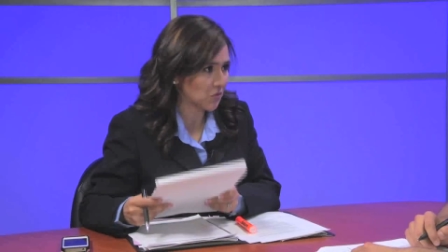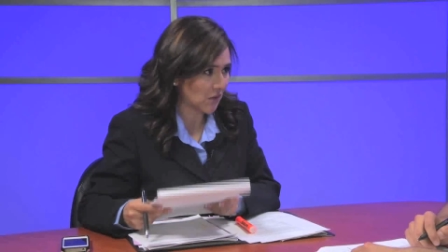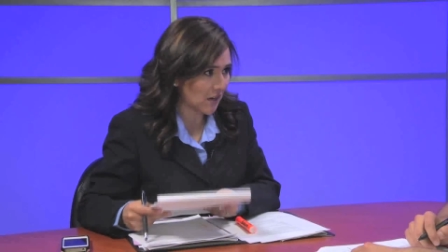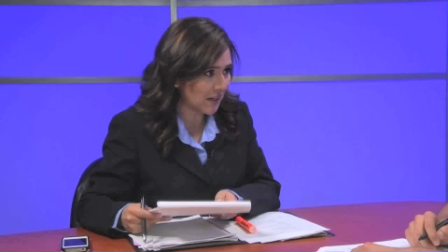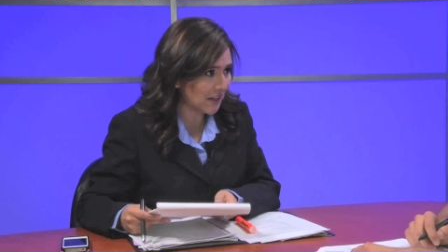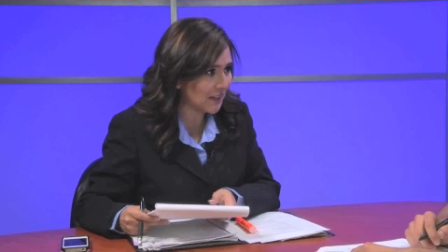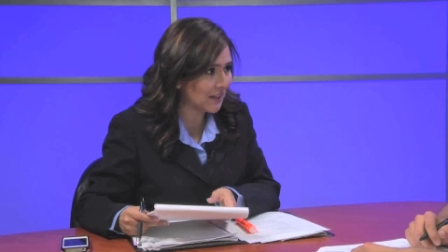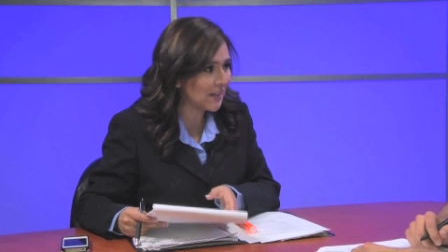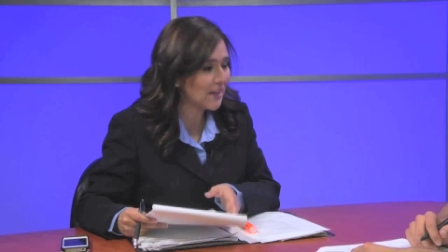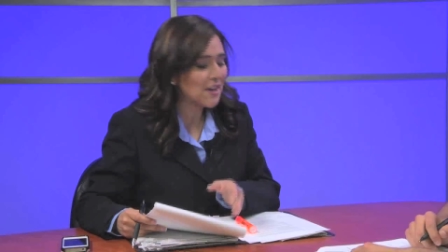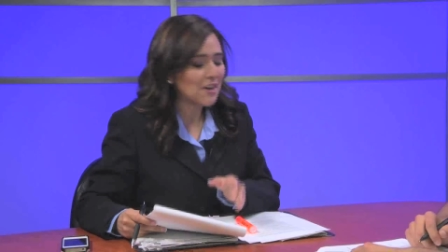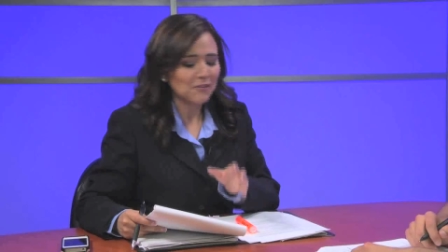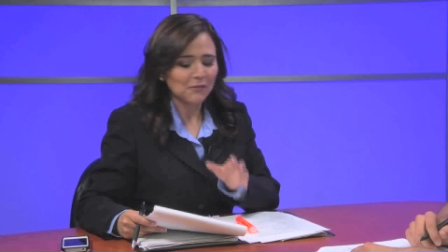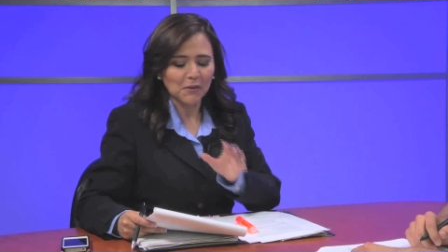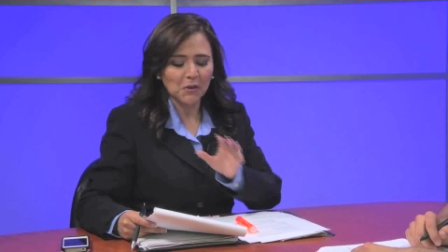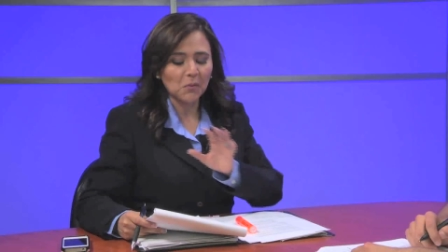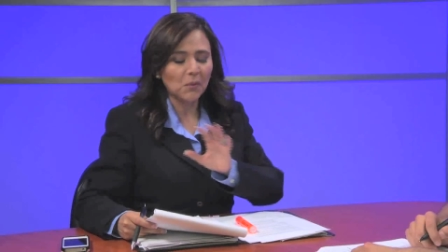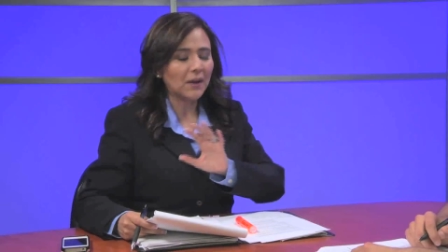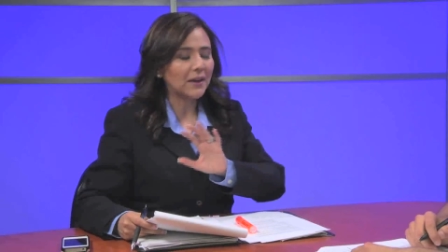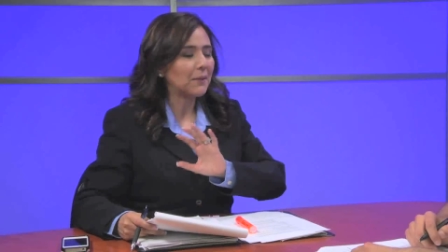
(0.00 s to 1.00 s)
right? Yes,
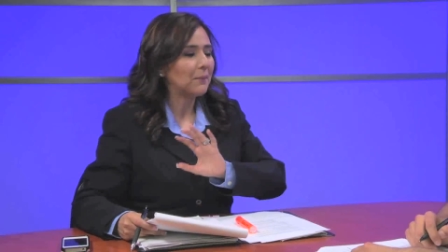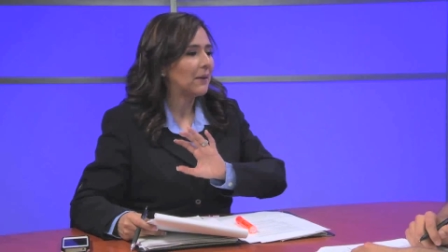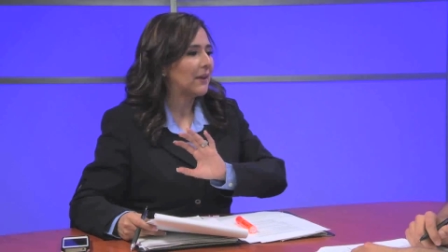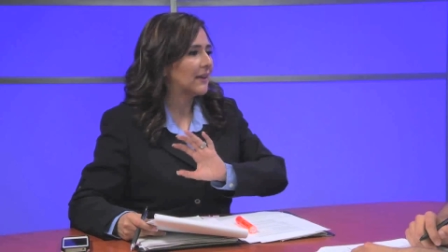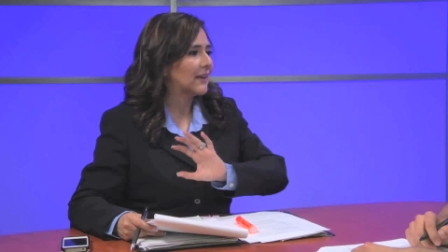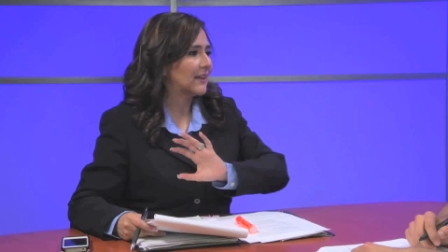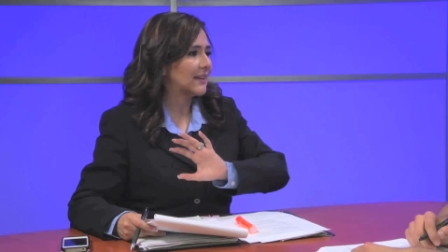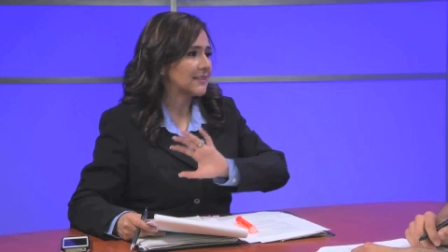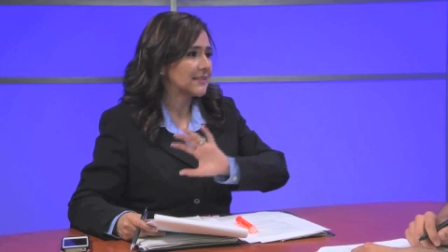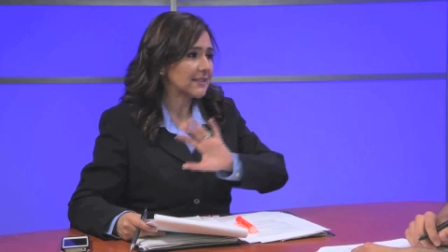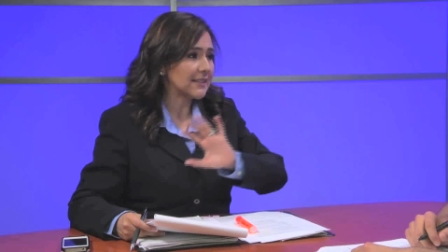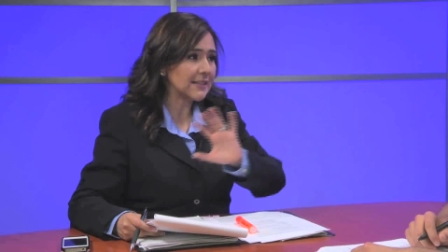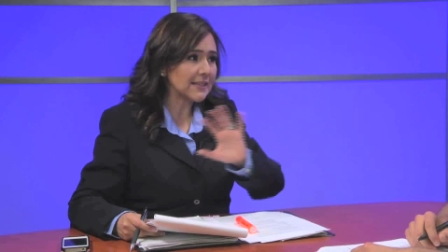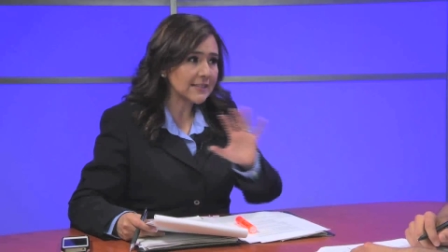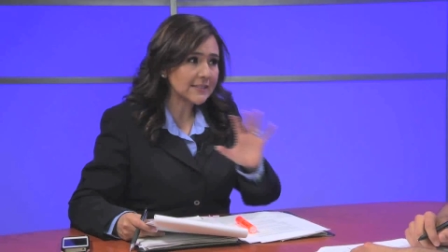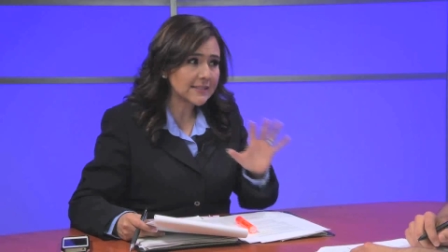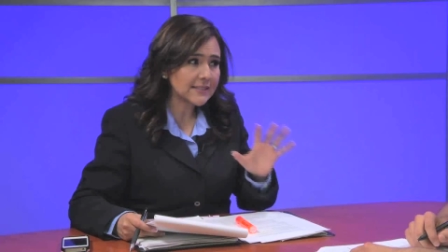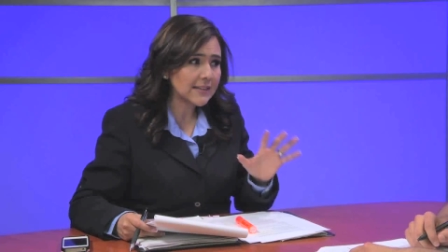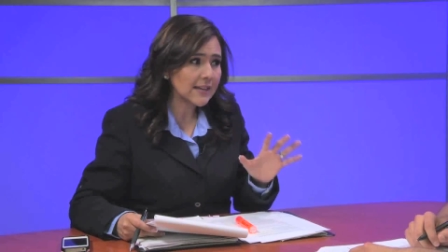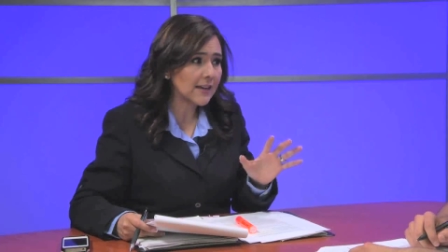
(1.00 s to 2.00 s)
we want to make it as
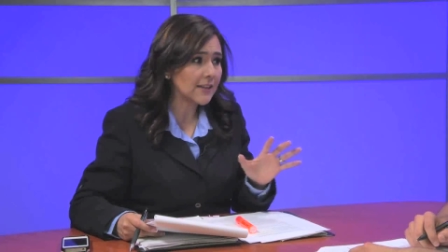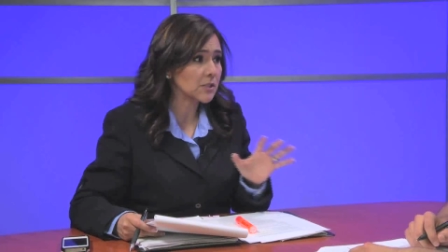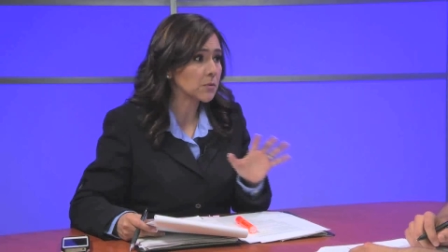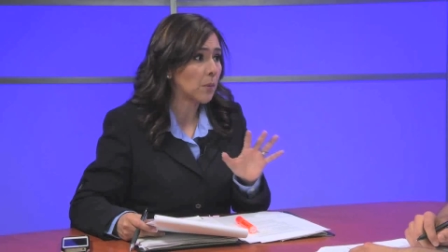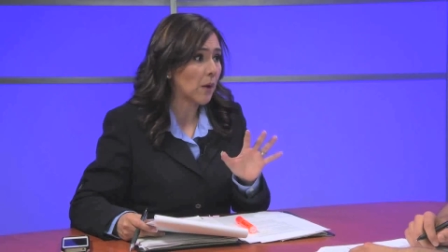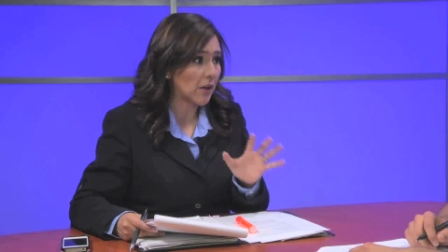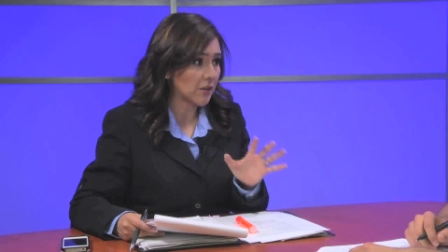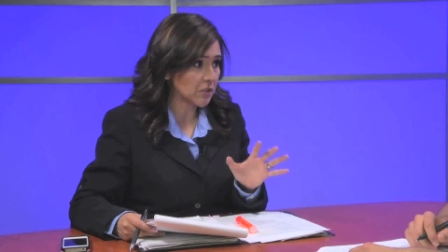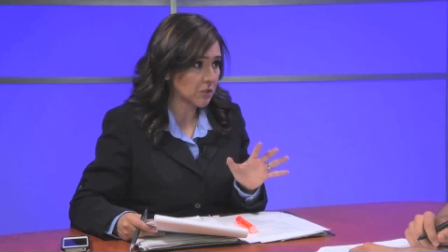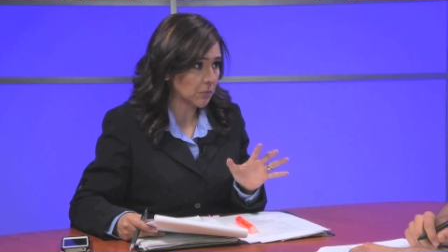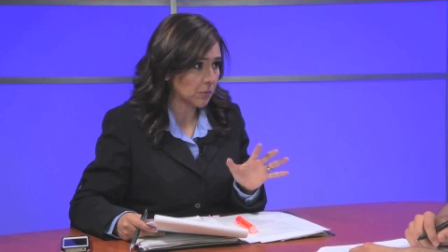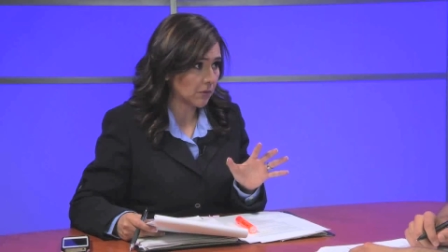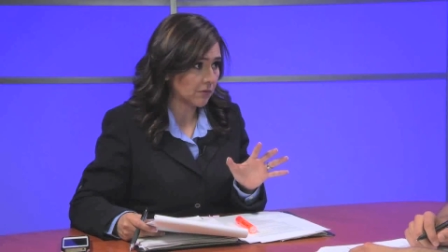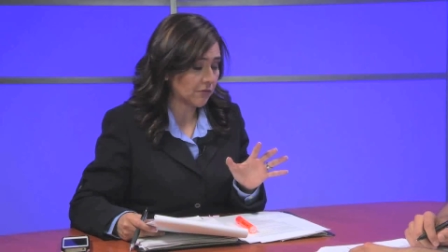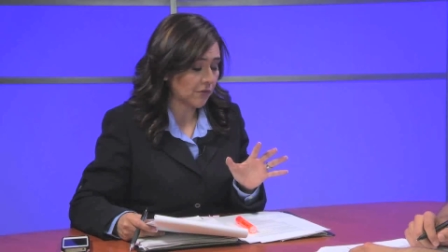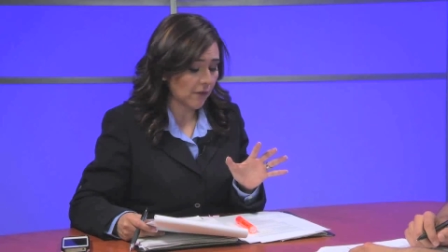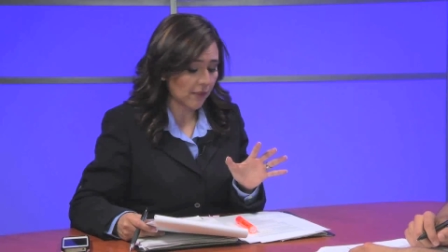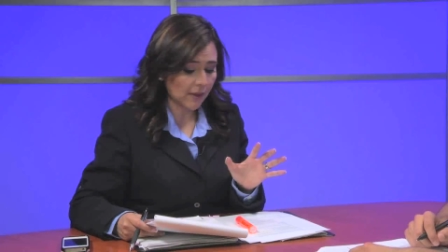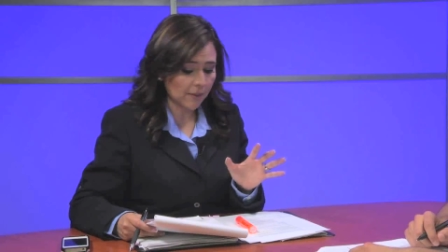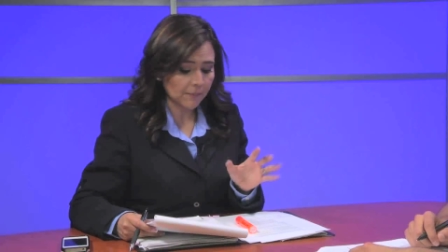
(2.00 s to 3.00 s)
easy as possible
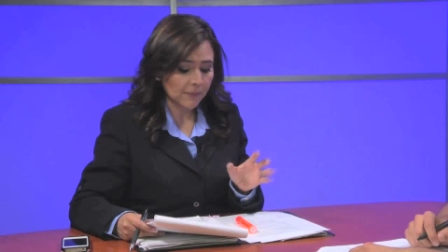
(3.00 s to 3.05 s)
for them.